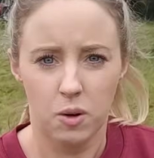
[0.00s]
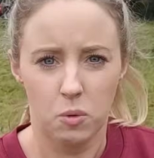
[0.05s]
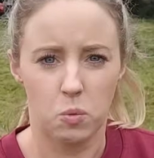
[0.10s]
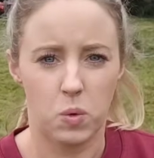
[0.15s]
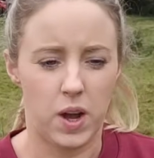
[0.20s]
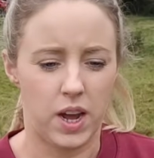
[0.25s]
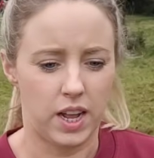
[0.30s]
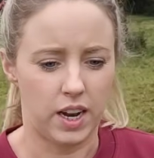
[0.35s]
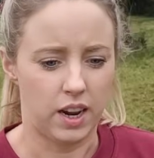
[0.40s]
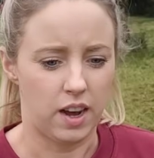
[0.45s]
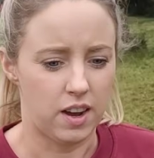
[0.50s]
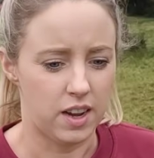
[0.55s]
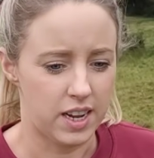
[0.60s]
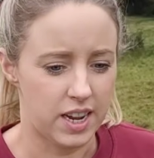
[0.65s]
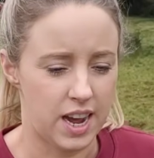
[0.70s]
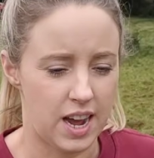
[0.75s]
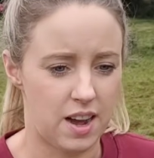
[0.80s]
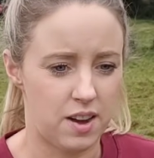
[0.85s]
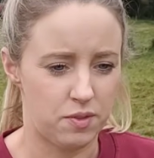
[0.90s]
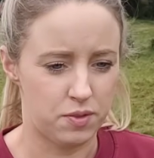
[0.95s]
Well, I
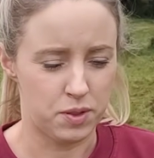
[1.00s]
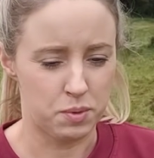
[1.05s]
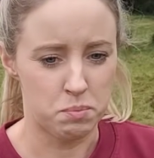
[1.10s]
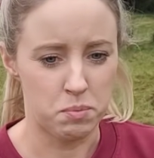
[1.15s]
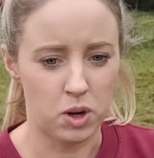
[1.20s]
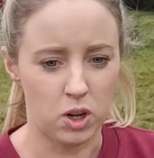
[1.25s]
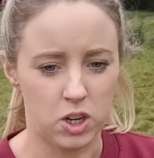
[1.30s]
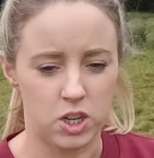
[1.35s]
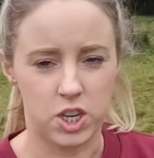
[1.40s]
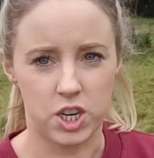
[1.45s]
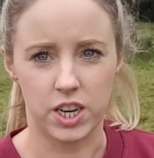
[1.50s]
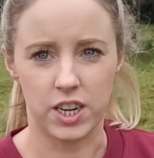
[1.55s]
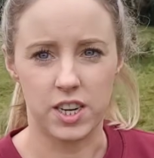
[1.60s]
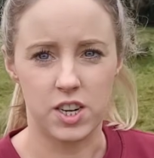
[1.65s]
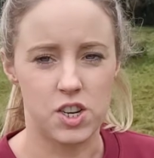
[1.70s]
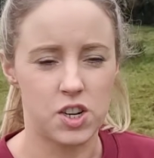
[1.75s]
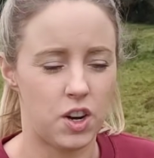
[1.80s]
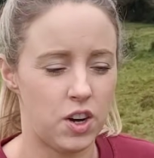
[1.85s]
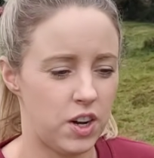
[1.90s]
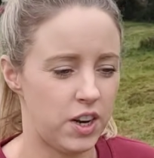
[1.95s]
have the mulching
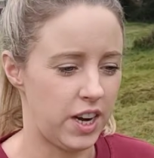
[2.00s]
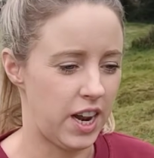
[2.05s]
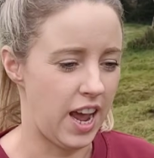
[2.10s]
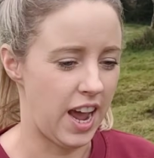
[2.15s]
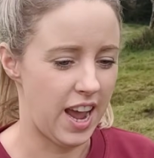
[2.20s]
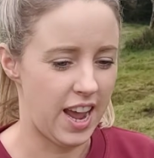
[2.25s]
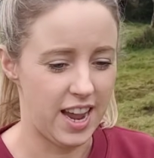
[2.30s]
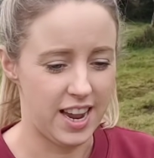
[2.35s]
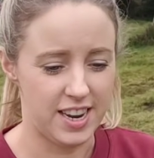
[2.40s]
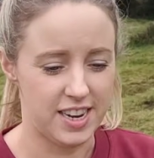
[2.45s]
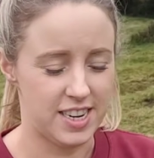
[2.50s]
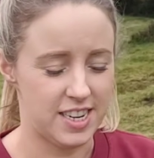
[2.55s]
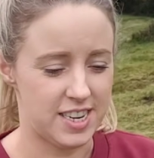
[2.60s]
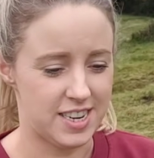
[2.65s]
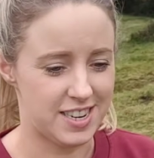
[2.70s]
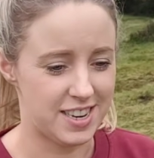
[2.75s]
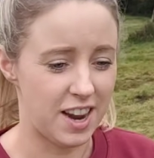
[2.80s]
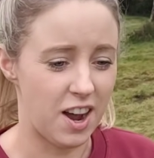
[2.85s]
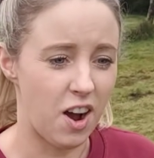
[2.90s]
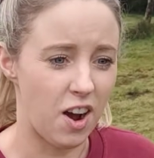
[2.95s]
done and
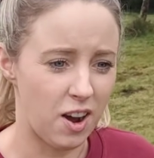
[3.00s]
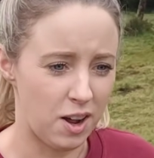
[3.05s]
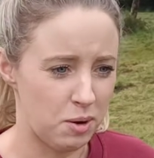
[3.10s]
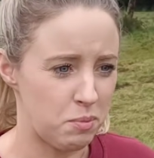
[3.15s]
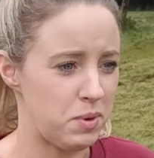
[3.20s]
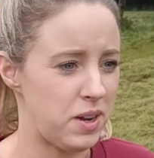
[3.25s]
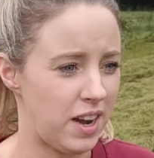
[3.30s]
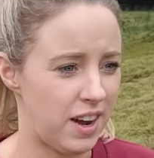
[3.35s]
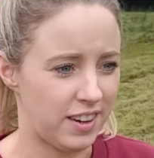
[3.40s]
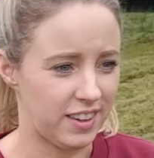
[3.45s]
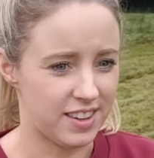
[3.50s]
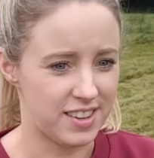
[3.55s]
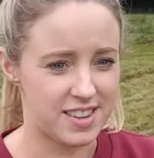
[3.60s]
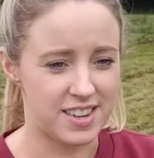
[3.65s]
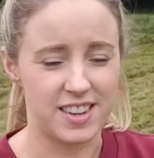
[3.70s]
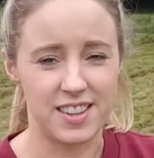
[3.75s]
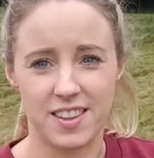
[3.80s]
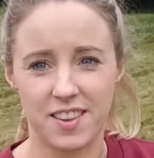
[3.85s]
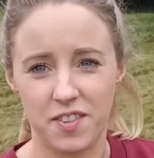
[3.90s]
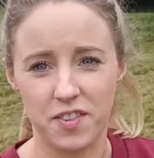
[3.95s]
I'll be honest,
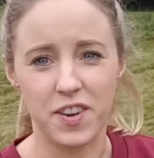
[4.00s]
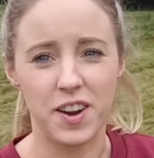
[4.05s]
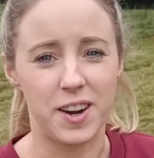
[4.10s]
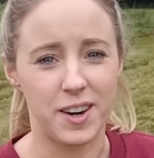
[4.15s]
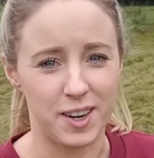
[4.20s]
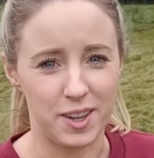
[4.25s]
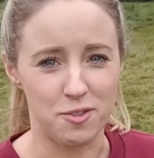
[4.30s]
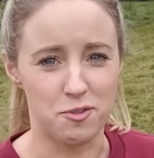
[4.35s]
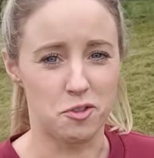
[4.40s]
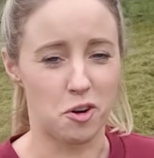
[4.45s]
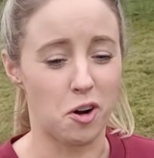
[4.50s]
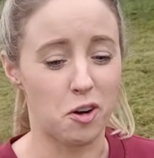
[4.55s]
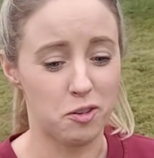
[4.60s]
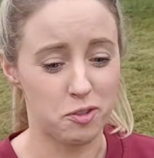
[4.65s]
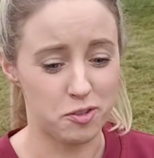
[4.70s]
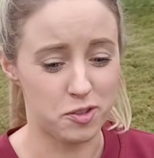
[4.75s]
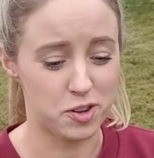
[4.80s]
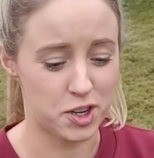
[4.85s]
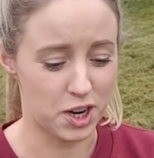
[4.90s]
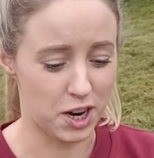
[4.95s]
it's a fairly
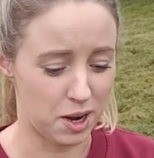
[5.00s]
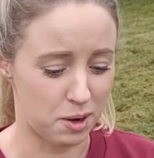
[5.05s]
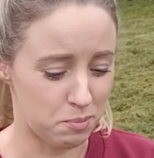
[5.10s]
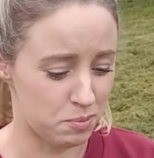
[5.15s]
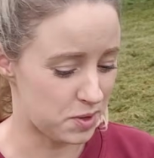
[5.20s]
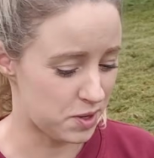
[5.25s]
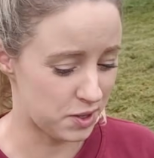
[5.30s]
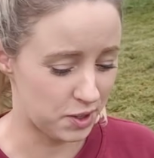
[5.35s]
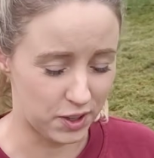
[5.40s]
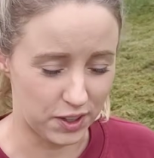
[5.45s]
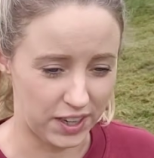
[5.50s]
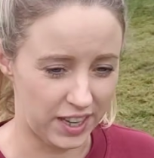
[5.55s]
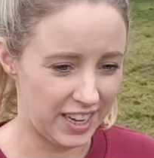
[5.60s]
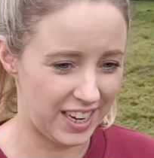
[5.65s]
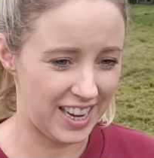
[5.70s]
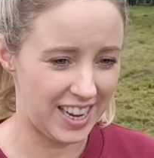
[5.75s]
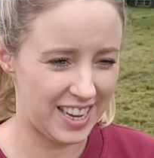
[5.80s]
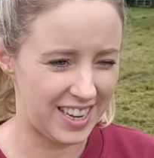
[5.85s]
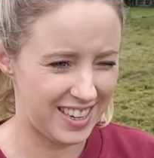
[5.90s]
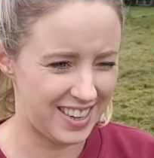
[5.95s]
rough job done.
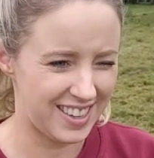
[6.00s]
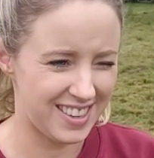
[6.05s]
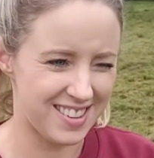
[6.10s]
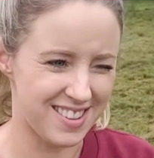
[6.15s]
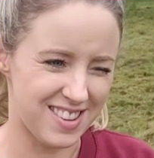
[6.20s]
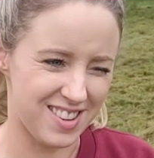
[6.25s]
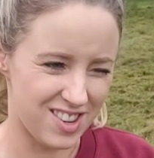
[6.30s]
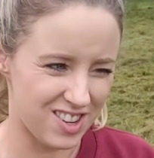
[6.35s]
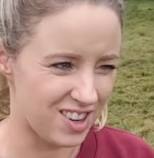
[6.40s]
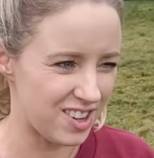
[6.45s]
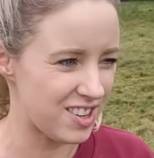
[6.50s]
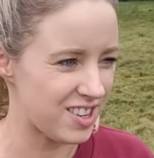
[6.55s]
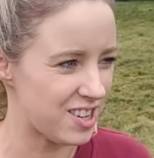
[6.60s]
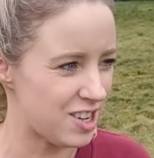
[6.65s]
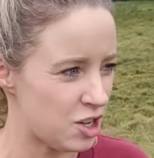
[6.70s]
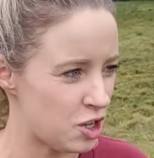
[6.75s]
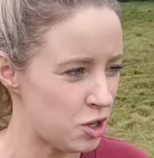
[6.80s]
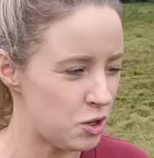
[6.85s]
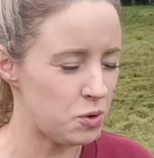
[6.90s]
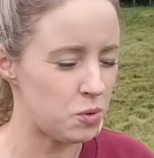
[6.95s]
It is
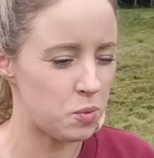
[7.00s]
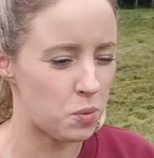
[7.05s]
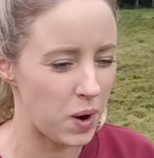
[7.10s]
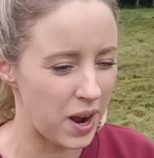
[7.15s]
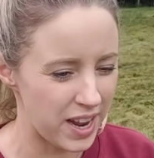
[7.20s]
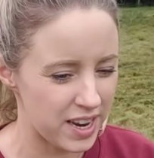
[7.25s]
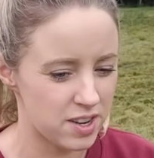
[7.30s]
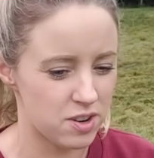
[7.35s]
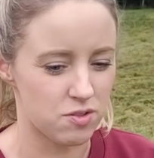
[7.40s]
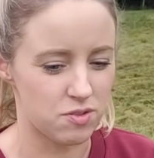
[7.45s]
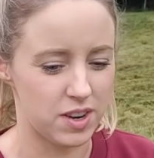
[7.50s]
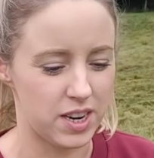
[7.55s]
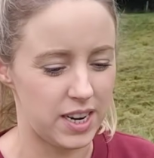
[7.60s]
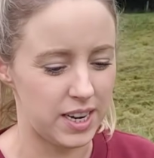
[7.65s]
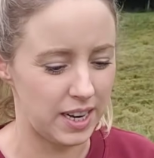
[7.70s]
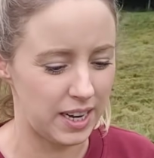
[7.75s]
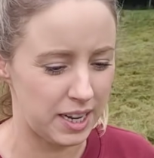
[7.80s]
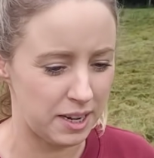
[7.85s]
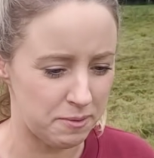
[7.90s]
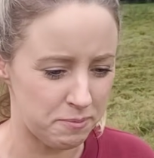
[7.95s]
just too wet
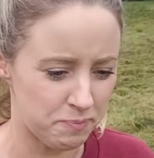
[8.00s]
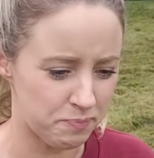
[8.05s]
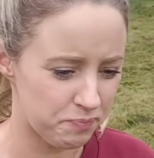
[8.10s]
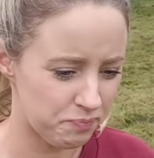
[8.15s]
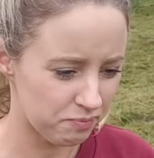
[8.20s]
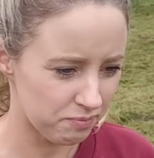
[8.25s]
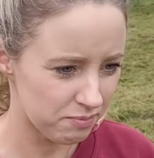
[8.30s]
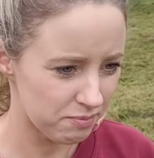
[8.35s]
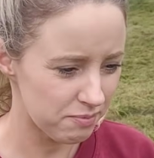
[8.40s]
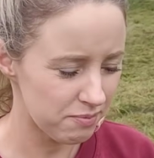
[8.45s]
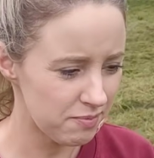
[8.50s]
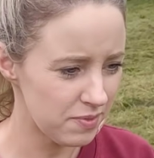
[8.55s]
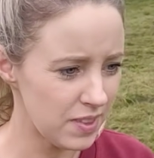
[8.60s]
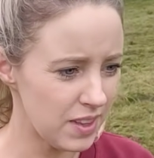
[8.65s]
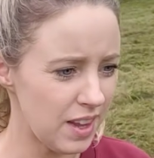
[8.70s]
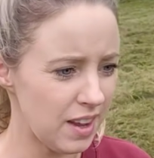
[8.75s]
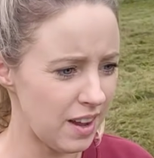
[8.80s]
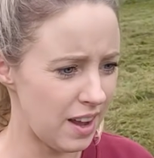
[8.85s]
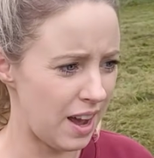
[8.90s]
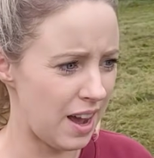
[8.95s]
really.
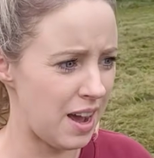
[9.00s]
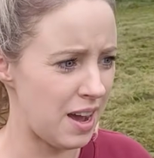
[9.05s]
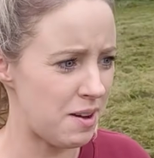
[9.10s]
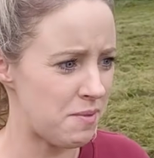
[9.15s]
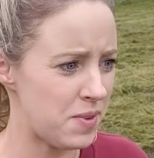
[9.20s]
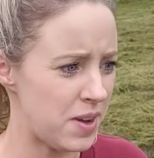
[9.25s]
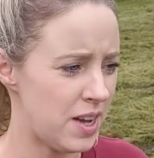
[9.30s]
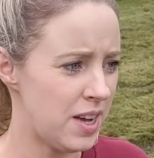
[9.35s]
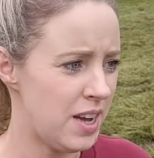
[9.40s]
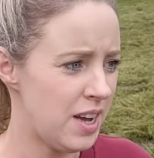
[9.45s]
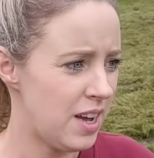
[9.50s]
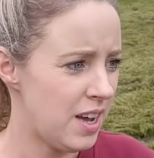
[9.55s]
And